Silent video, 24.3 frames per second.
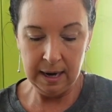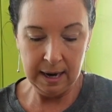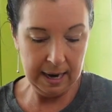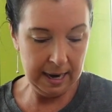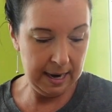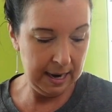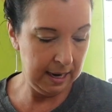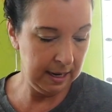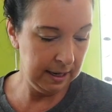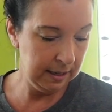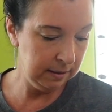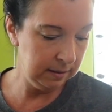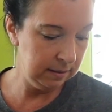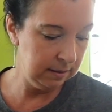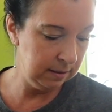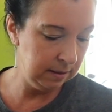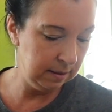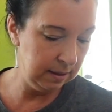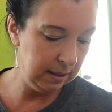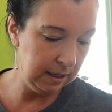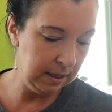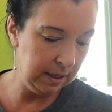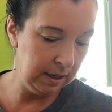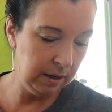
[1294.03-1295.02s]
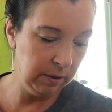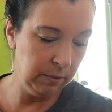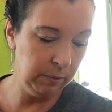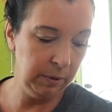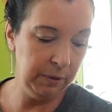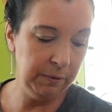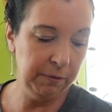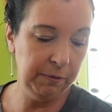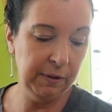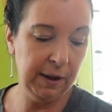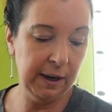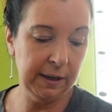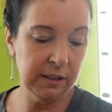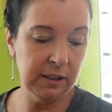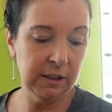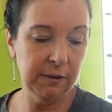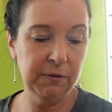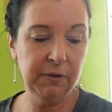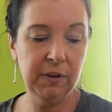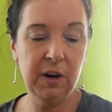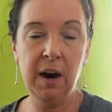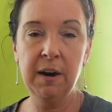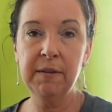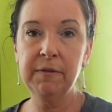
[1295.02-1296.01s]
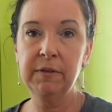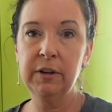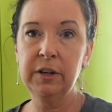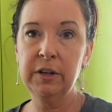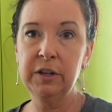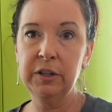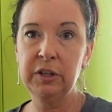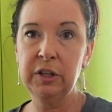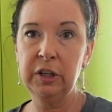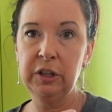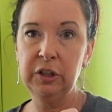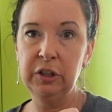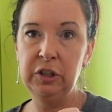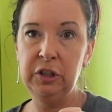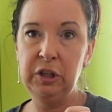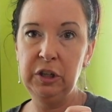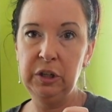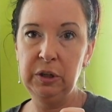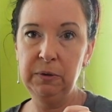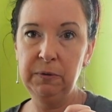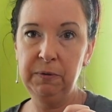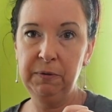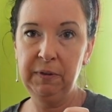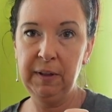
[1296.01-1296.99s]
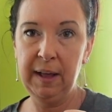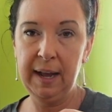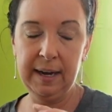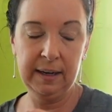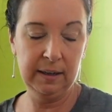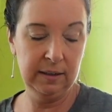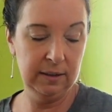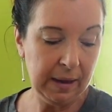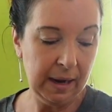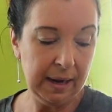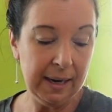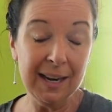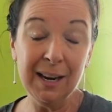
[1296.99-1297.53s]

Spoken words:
and the reflective covers do flex.